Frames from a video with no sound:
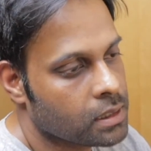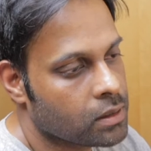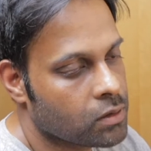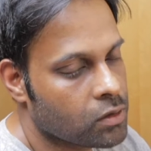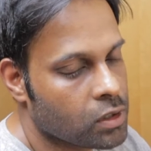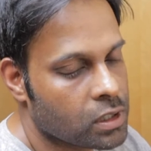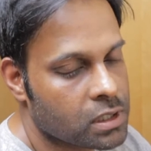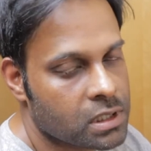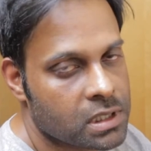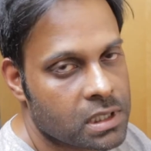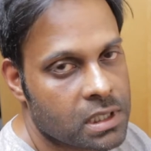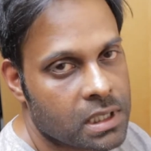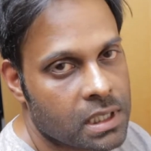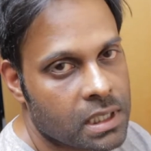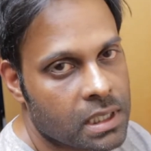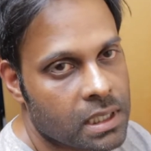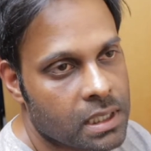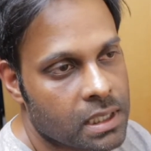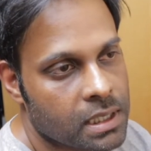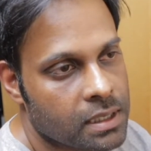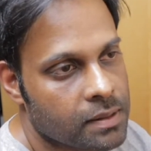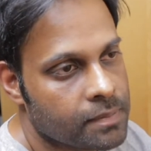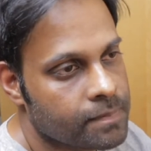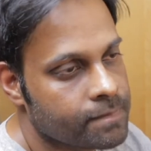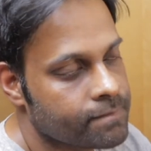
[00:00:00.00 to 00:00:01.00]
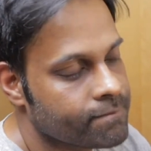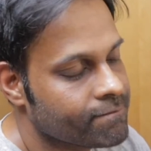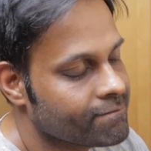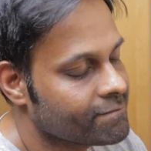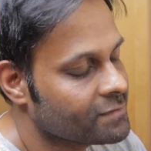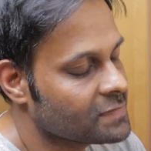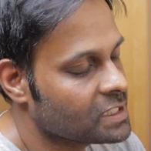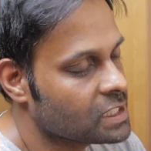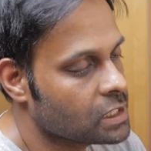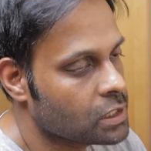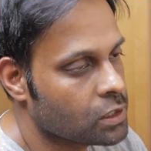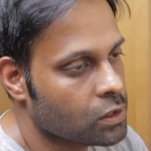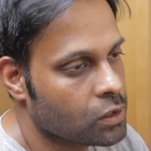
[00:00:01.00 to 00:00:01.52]
rusty,
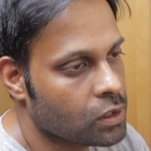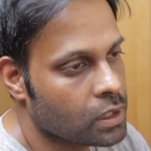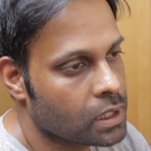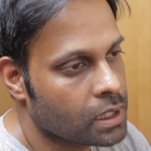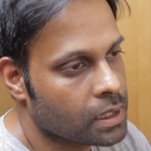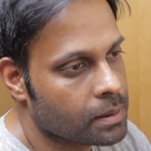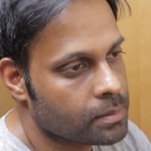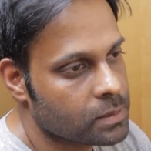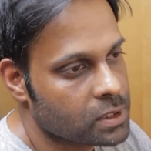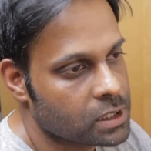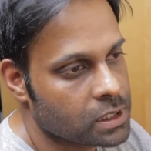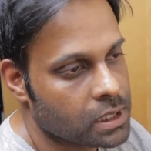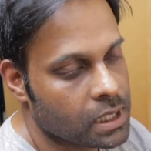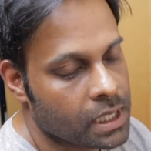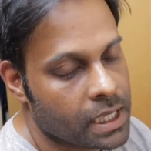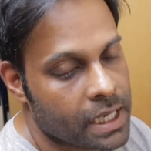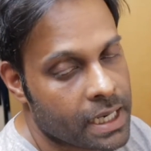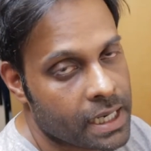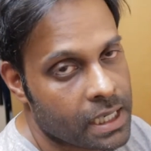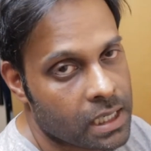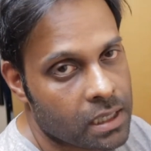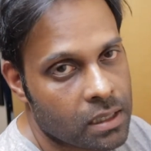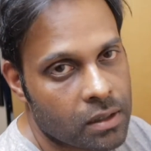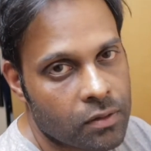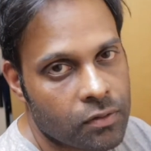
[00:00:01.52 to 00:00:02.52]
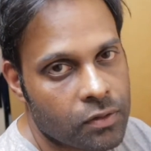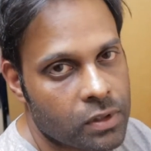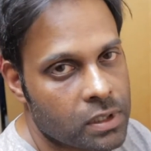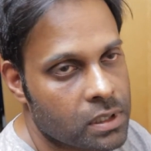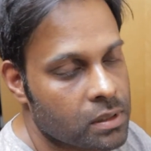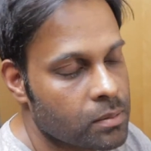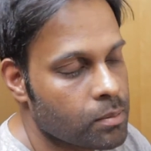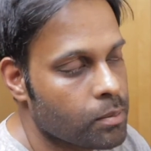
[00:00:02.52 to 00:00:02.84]
you know, I'm just going to end up with